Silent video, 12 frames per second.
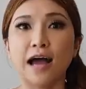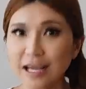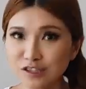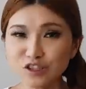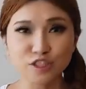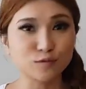
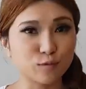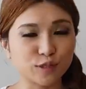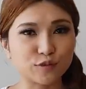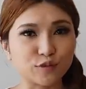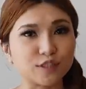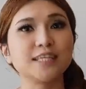I just
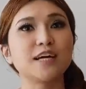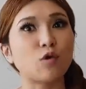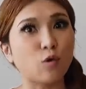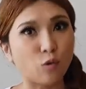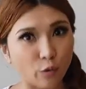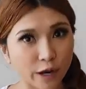want to take
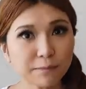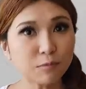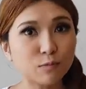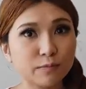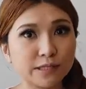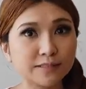a quick
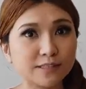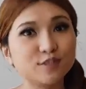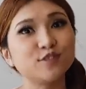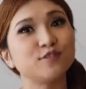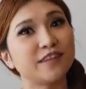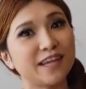moment
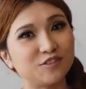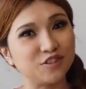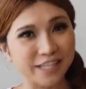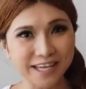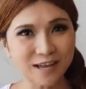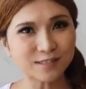to
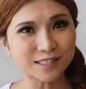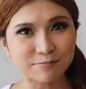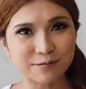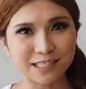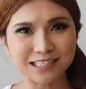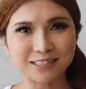thank
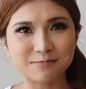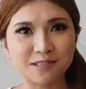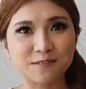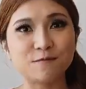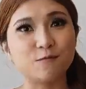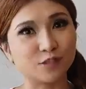
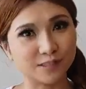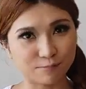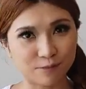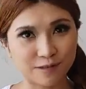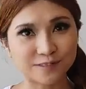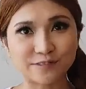JLCPCB for
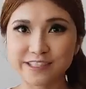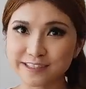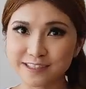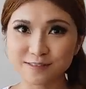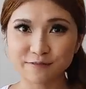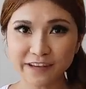
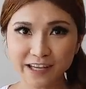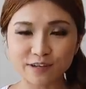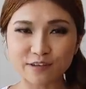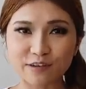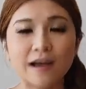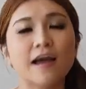sponsoring this
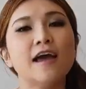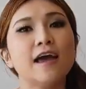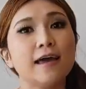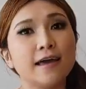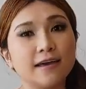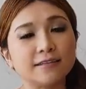video.
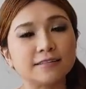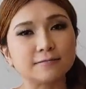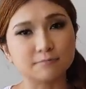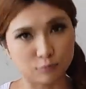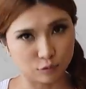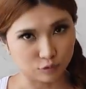
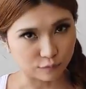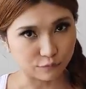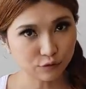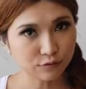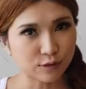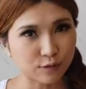As most
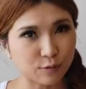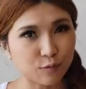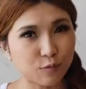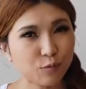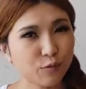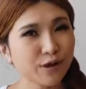of you
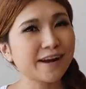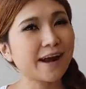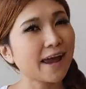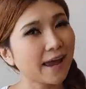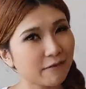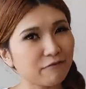know, we are
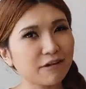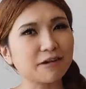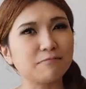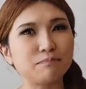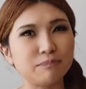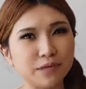
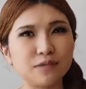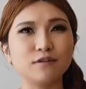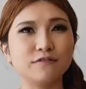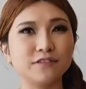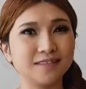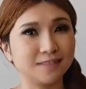having a bit
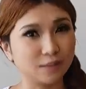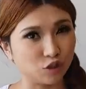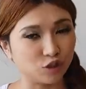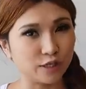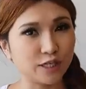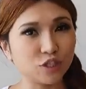of a
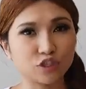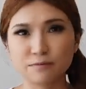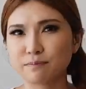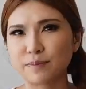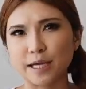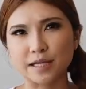
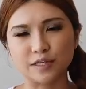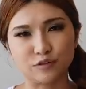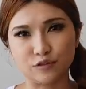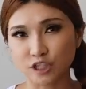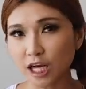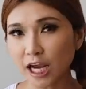situation back
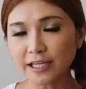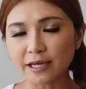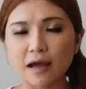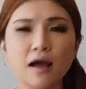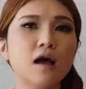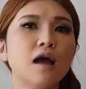in
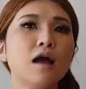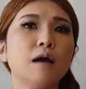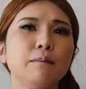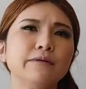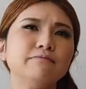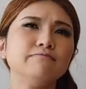China,
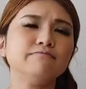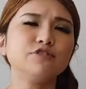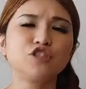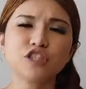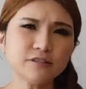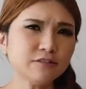but
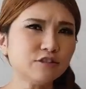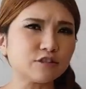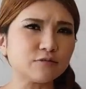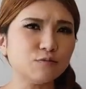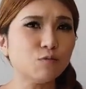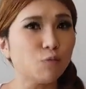
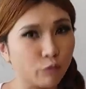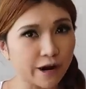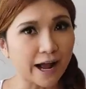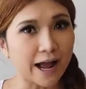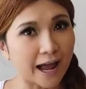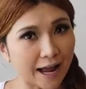Shenzhen,
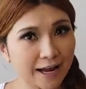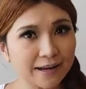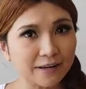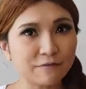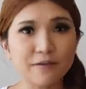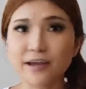where I
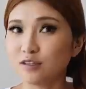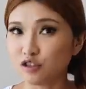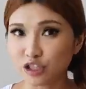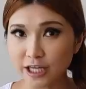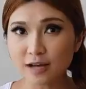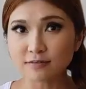live
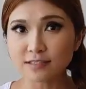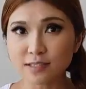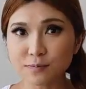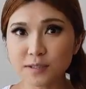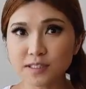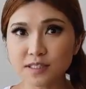and
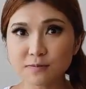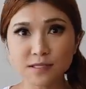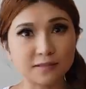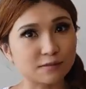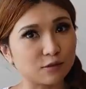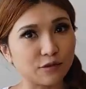JLCPCB
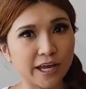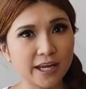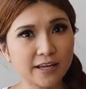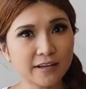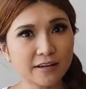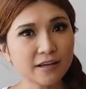is
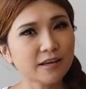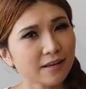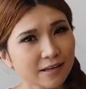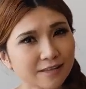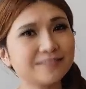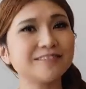located,
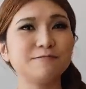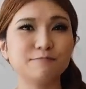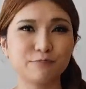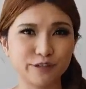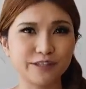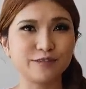is
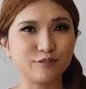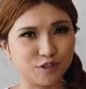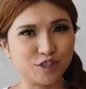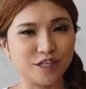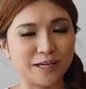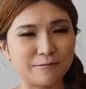in pretty
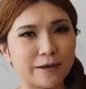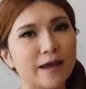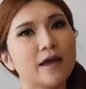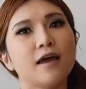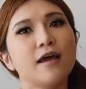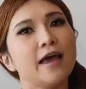good shape.
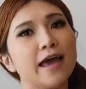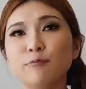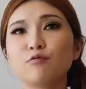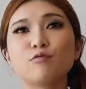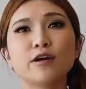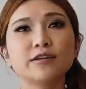
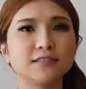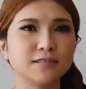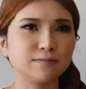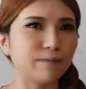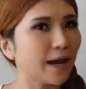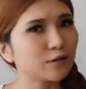Everyone
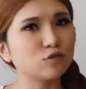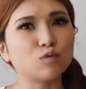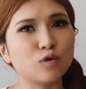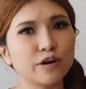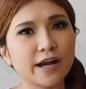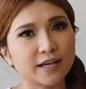is back to
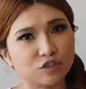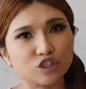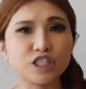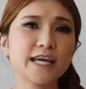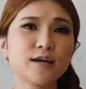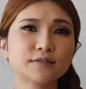work at the
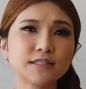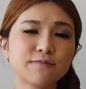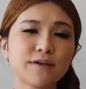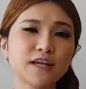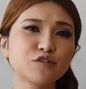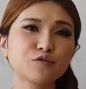
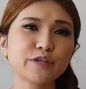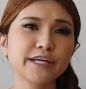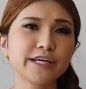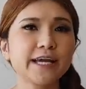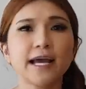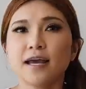JLC
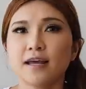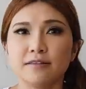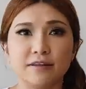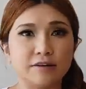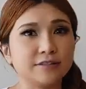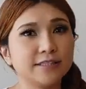factory.
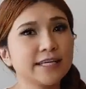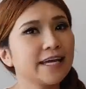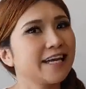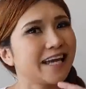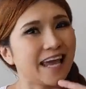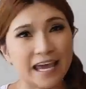They are
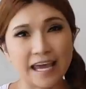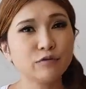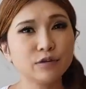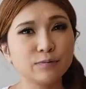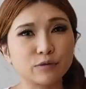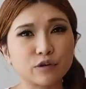taking
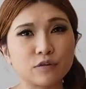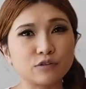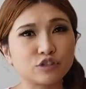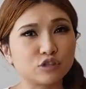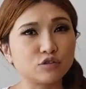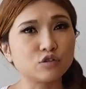every
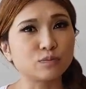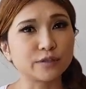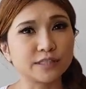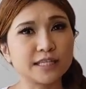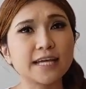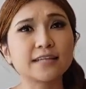precaution to
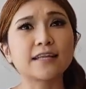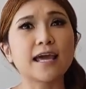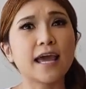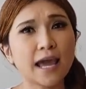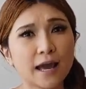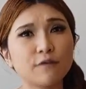protect the
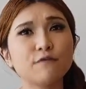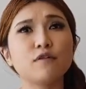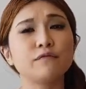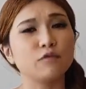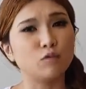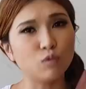health
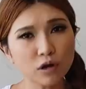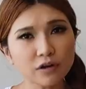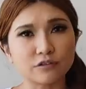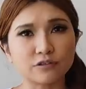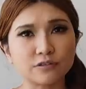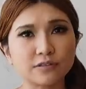of the
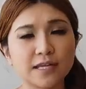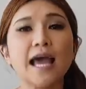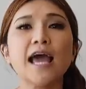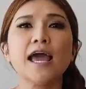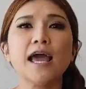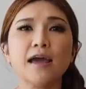workers
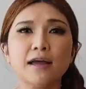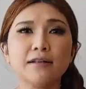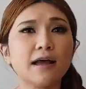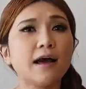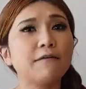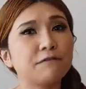
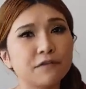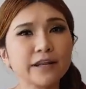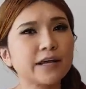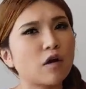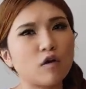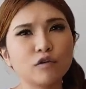and are
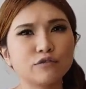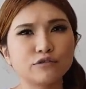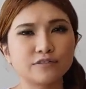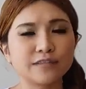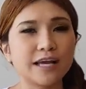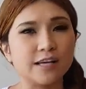filling
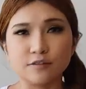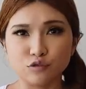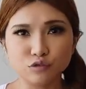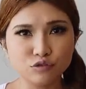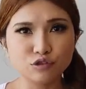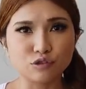orders
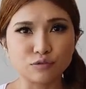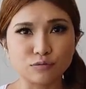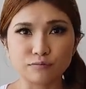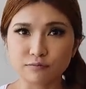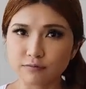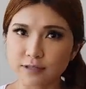as
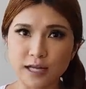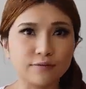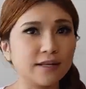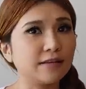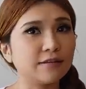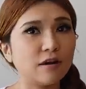usual.
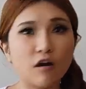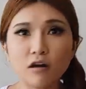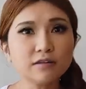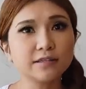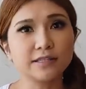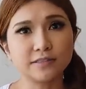Now that the
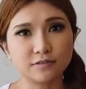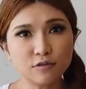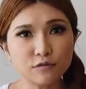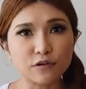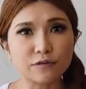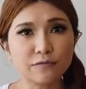holiday is
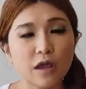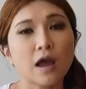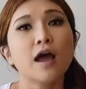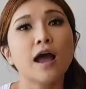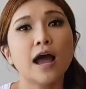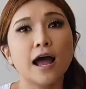over,
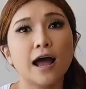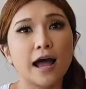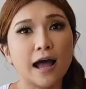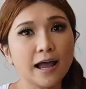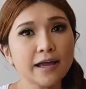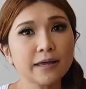
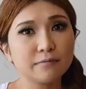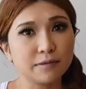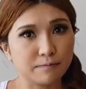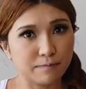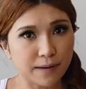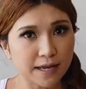I am
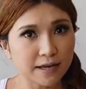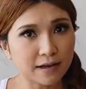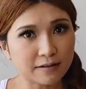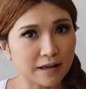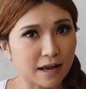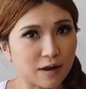in
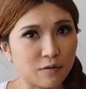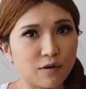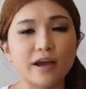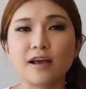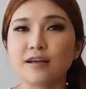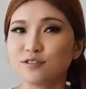Bangkok now.
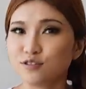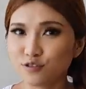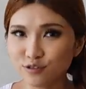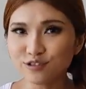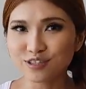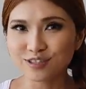As
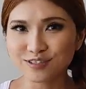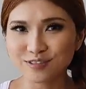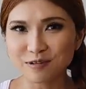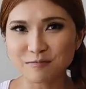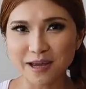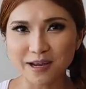you just
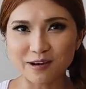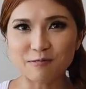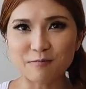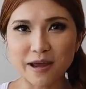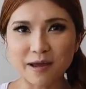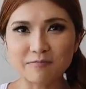saw, my
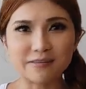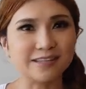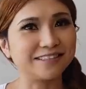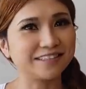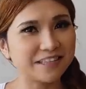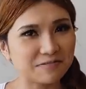girl Bam
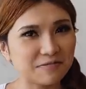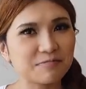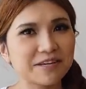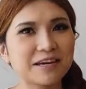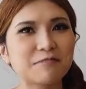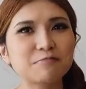is
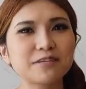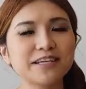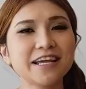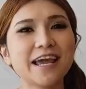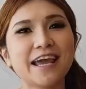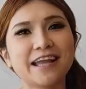keeping me
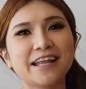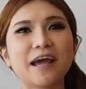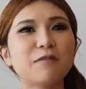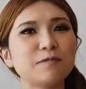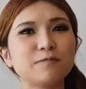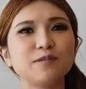company and
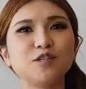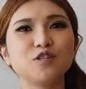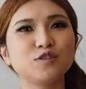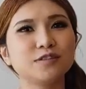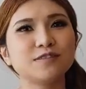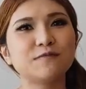helping me
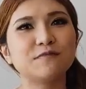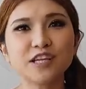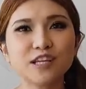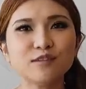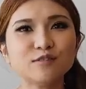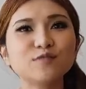shoot some
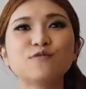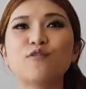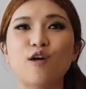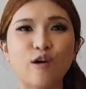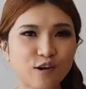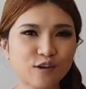videos
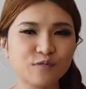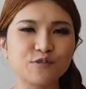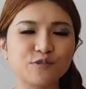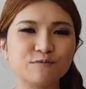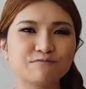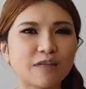for all
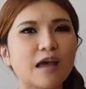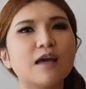of you.